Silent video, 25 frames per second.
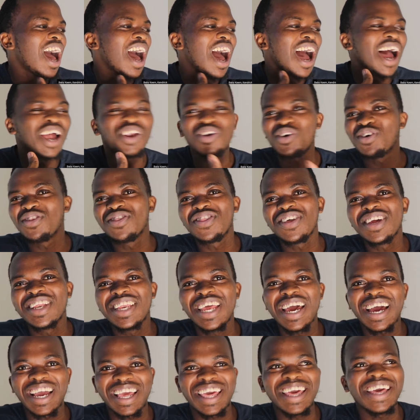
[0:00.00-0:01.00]
I don't think
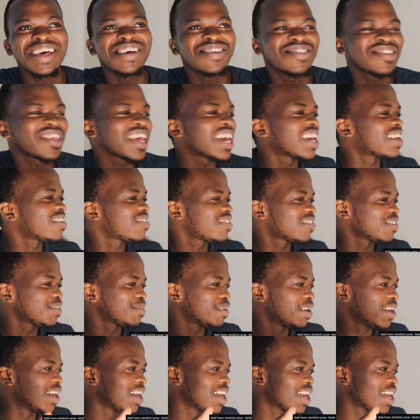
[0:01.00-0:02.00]
they are gangsters,
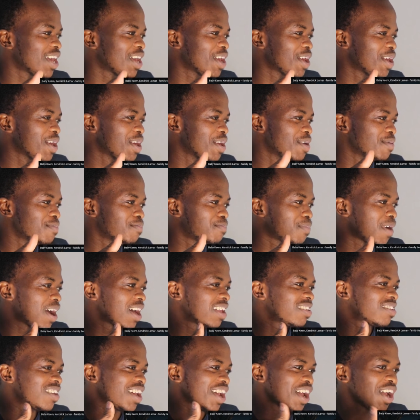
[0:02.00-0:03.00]

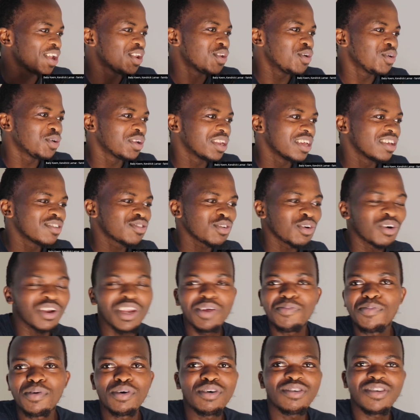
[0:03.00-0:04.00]
but I know this
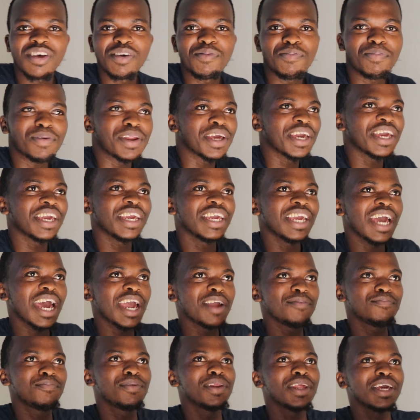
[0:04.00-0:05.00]
only because I play
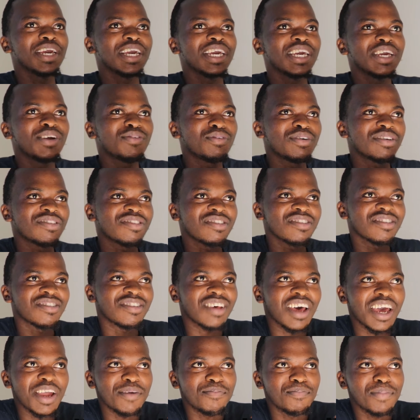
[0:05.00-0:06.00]

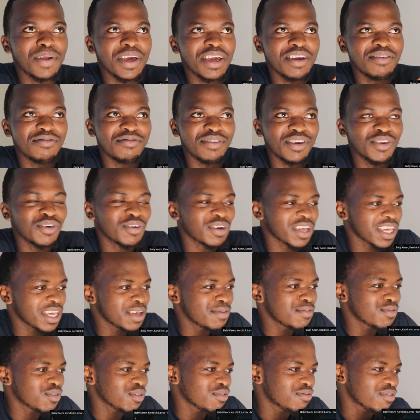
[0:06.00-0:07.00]
video
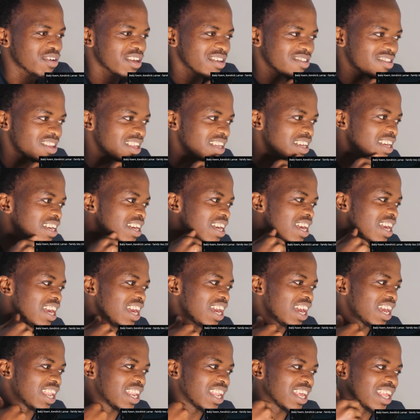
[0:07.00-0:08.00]
games, obviously,
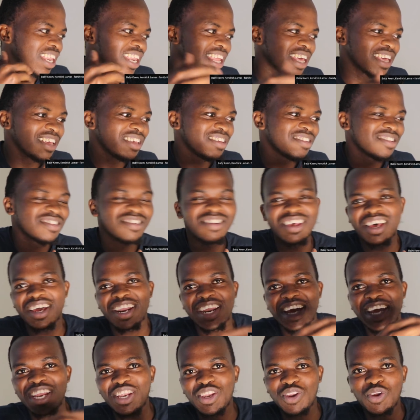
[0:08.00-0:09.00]
and then there is
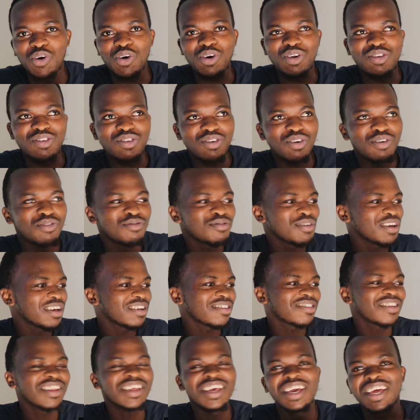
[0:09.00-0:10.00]
red dots,
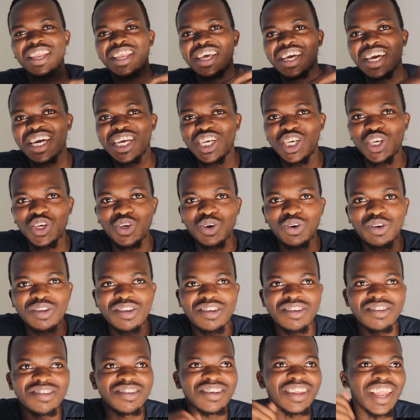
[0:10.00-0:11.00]
obviously, and the headshot
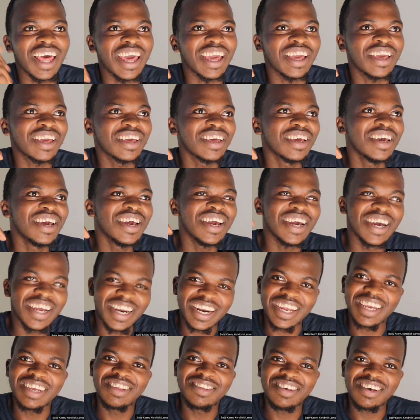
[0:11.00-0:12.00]
is like
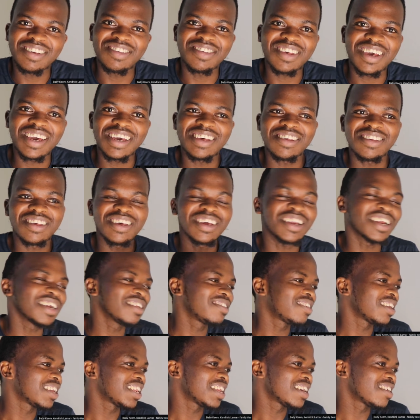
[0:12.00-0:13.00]

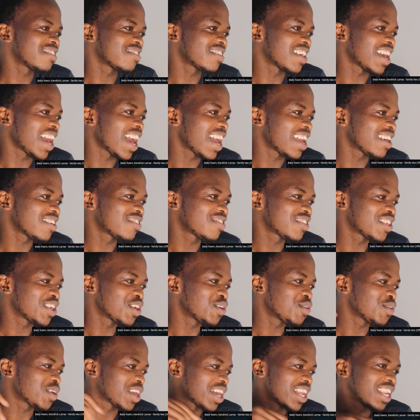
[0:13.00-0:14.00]
rated as the highest thing
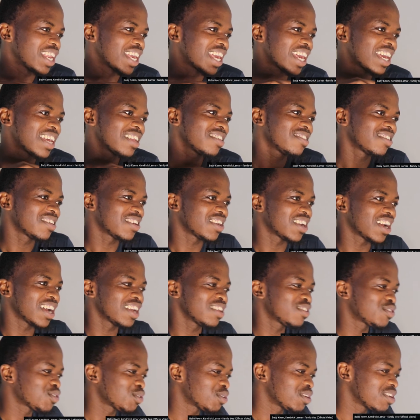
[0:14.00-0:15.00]
you can get,
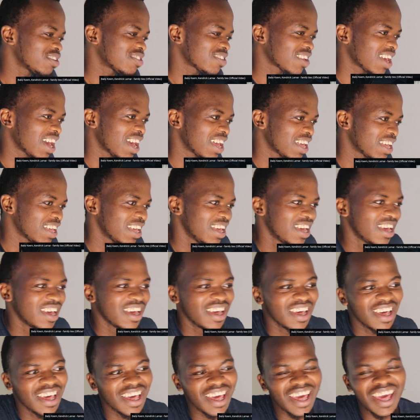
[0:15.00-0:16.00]
right? So this guy,
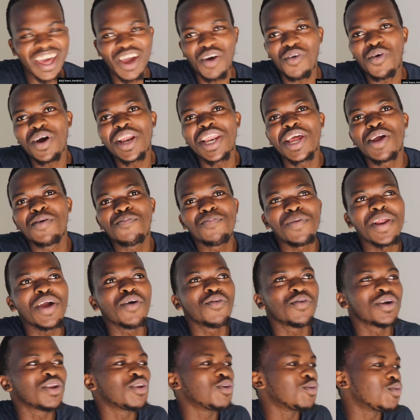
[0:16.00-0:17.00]
when they play
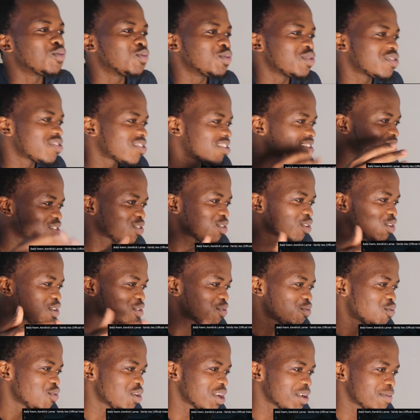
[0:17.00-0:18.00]
with those sort
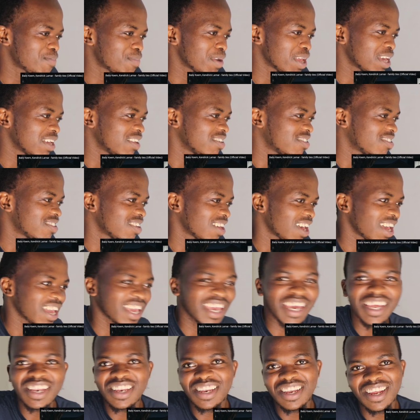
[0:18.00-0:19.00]
of word plays, I
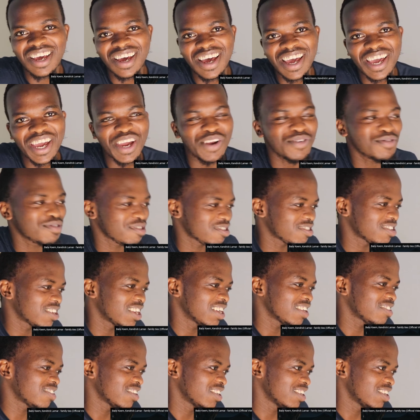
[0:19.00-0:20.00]
get
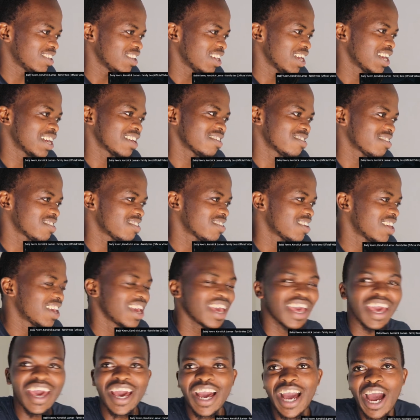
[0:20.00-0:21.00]
fascinated as
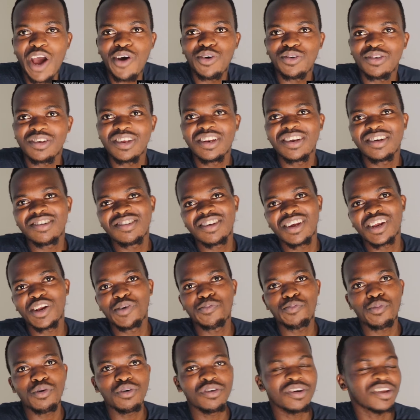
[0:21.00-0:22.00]
a guy who's interested
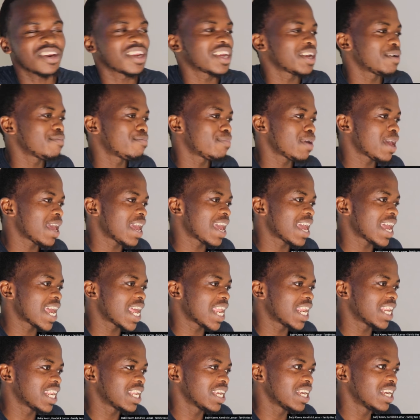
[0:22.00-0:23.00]
in both rap
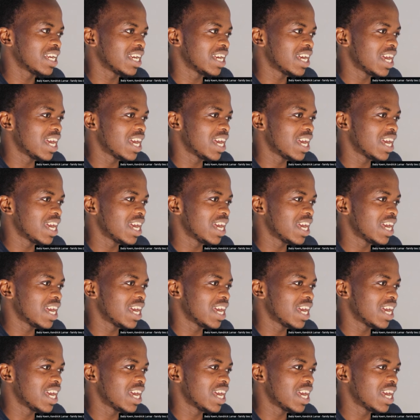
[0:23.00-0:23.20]
and